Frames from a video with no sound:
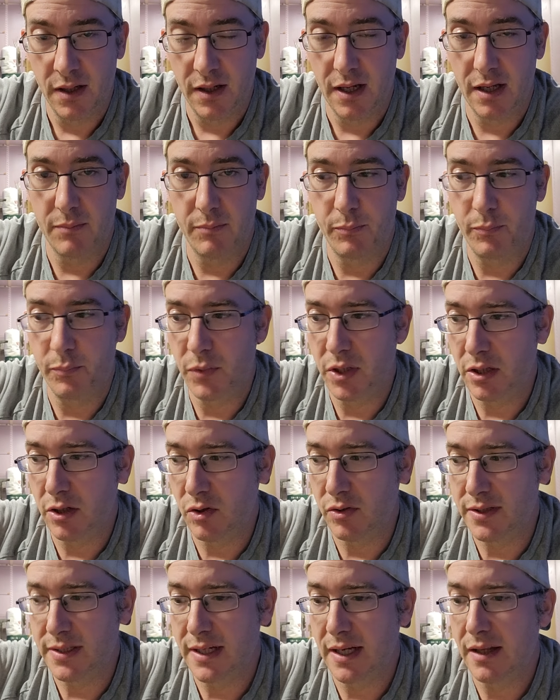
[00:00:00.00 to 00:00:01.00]
and,
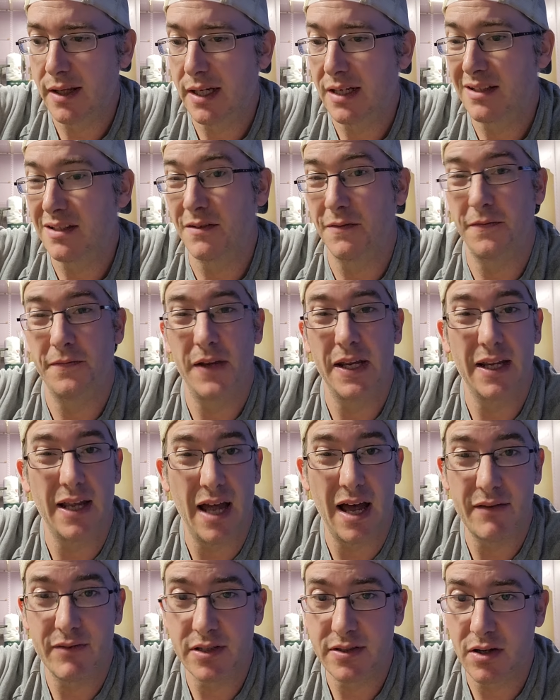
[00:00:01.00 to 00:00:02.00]
it's not like it's a fake
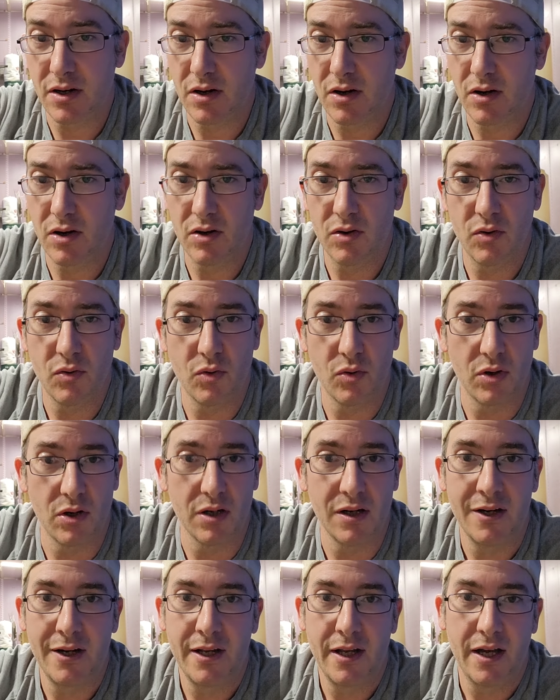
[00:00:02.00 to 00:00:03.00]
avatar
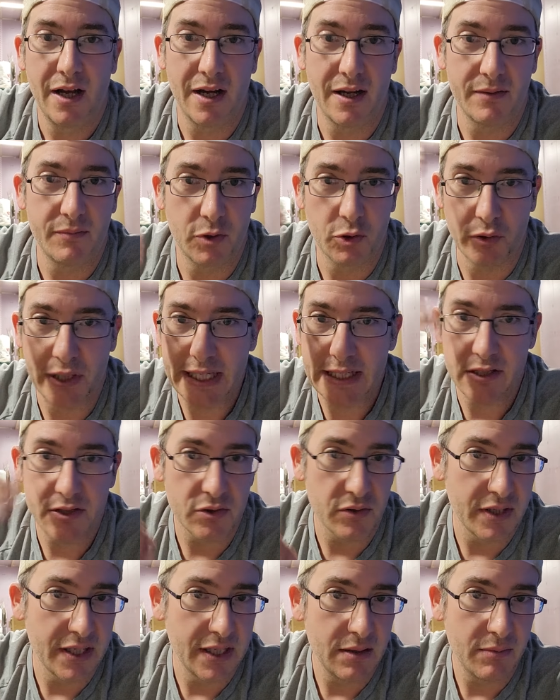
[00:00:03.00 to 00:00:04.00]
or a green
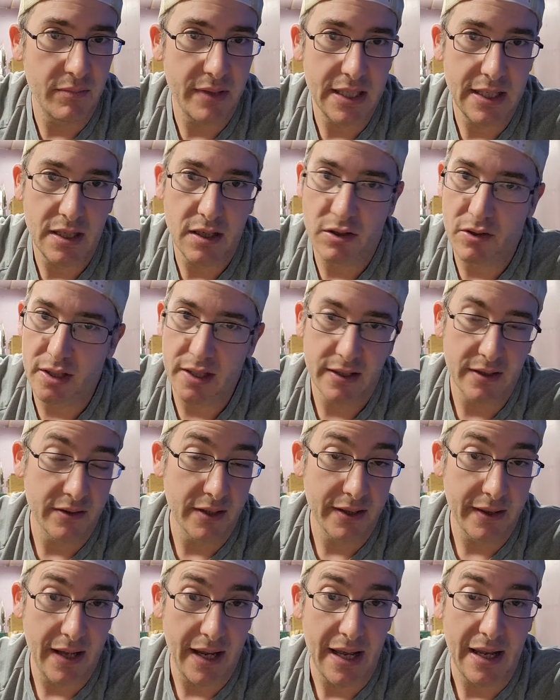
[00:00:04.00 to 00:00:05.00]
screen me or anything
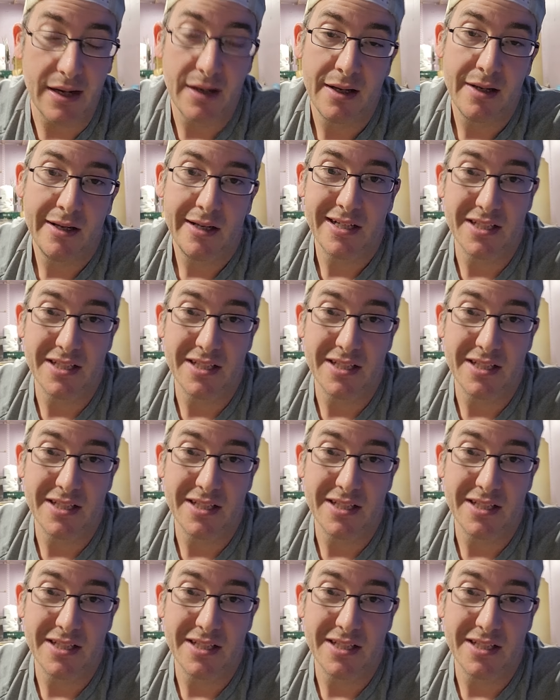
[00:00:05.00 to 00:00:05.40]
like that.